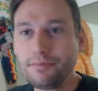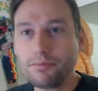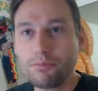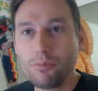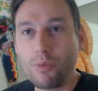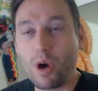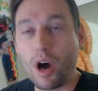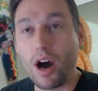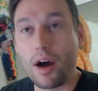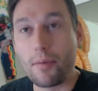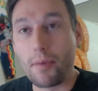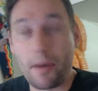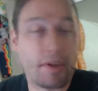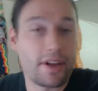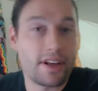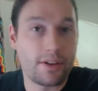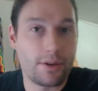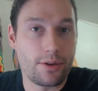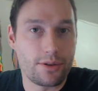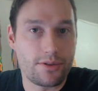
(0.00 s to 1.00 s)
I'm
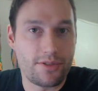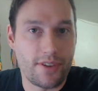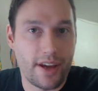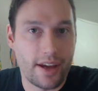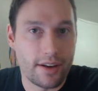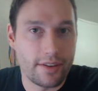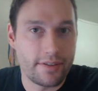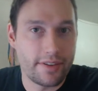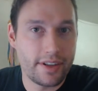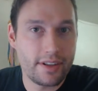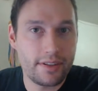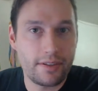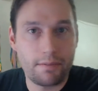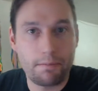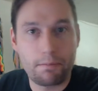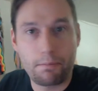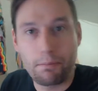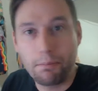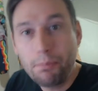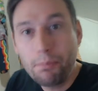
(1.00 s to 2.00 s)
not a huge fan of it,
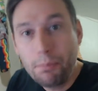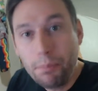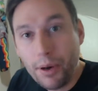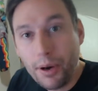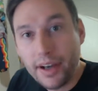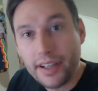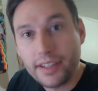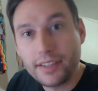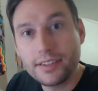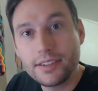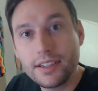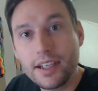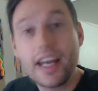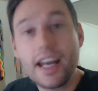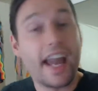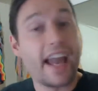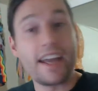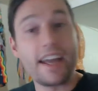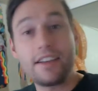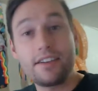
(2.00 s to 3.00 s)
but,
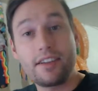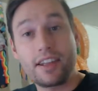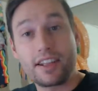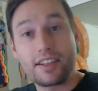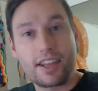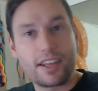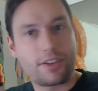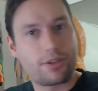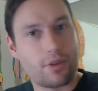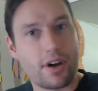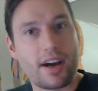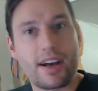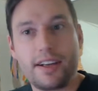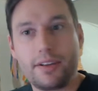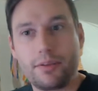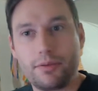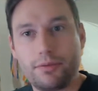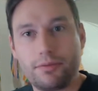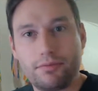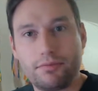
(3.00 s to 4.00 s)
and like they
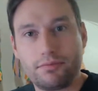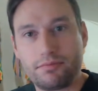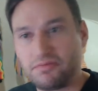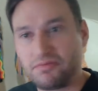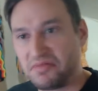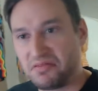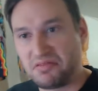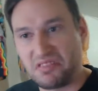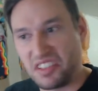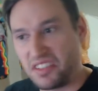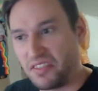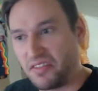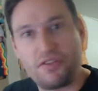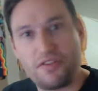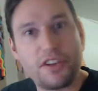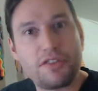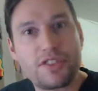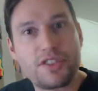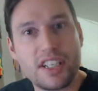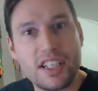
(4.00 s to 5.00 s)
tried
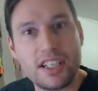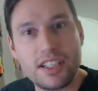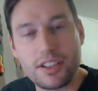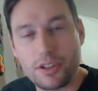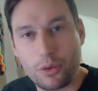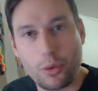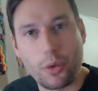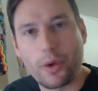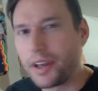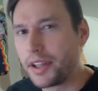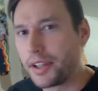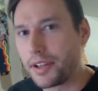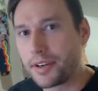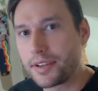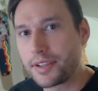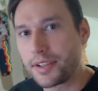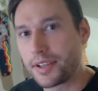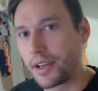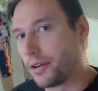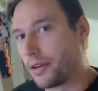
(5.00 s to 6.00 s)
15, 20 years ago